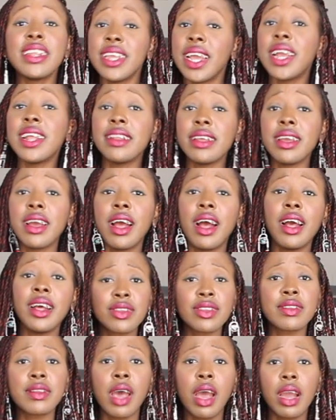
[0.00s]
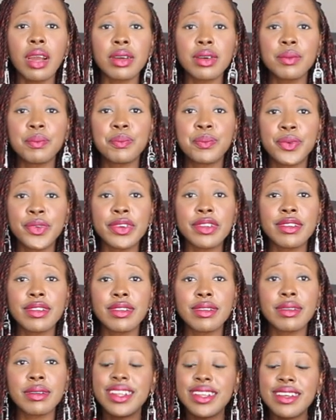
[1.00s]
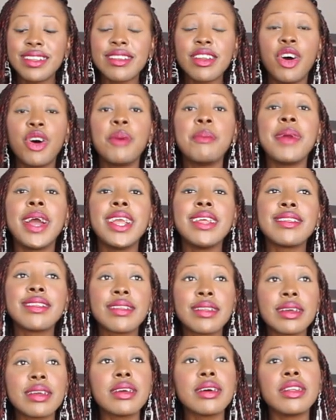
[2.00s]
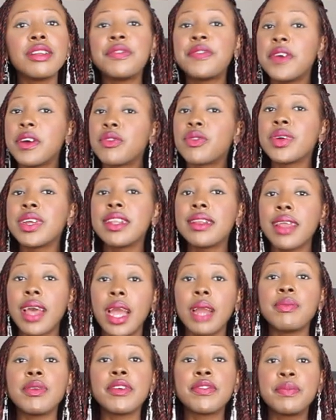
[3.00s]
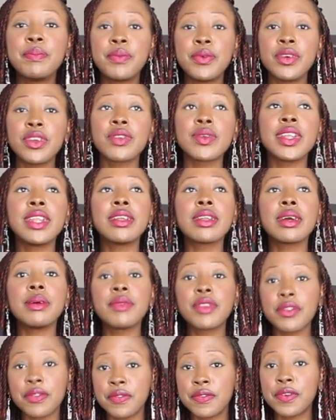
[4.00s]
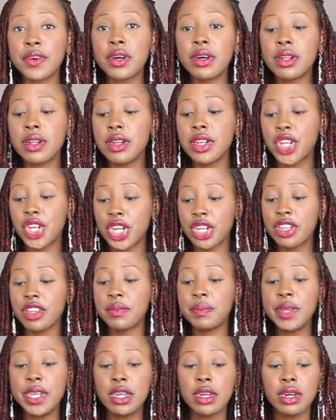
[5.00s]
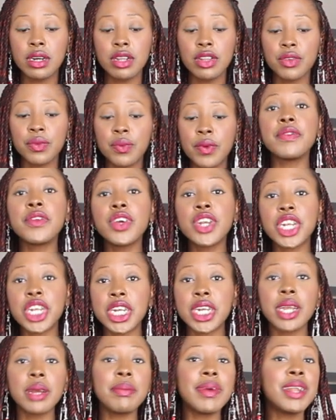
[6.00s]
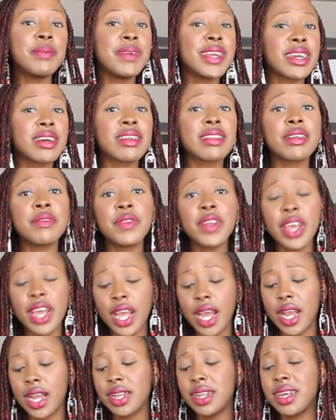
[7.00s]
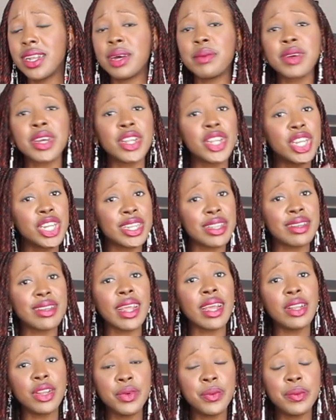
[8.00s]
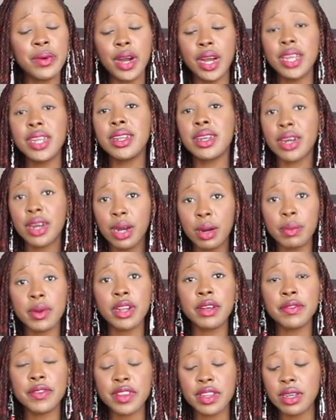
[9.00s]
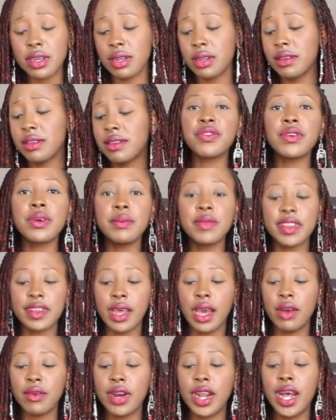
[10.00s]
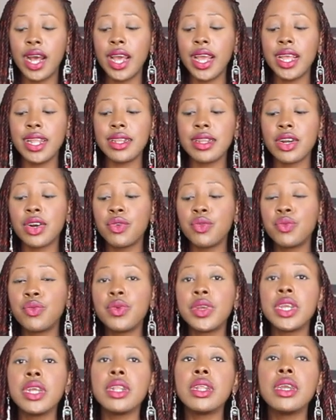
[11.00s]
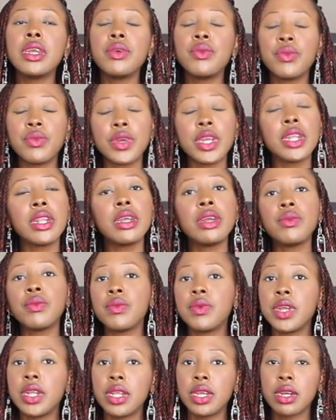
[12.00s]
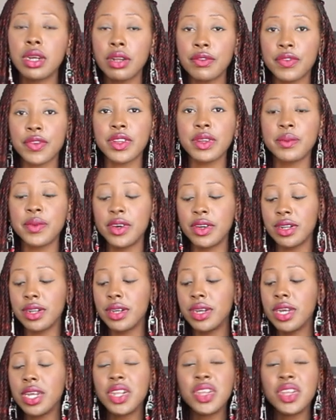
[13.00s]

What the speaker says: the idea. The sock boots. These are my second favorite type of boots when it comes to fall, just because of the shape and because of the height. And I'm gonna tell you why in a couple of seconds. They're from Zara, and they're really, really, really comfortable.